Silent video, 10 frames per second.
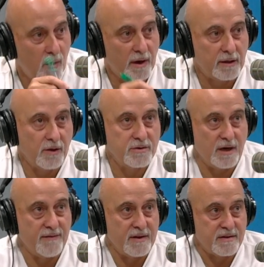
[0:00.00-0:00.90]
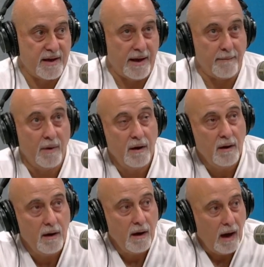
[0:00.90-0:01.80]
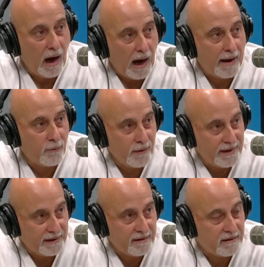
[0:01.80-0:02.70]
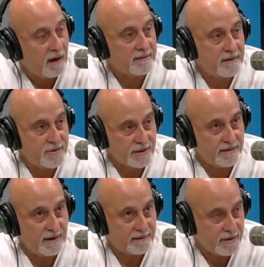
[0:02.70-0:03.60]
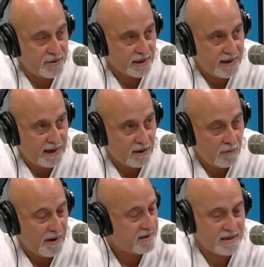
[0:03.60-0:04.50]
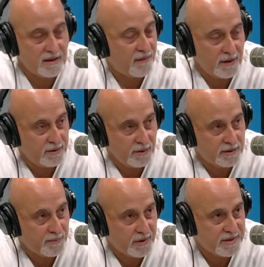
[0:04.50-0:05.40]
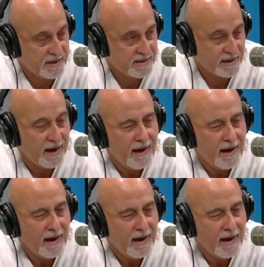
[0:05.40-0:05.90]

to close on this game. I really thought that the Chicago Bears, it has nothing to do with the preseason.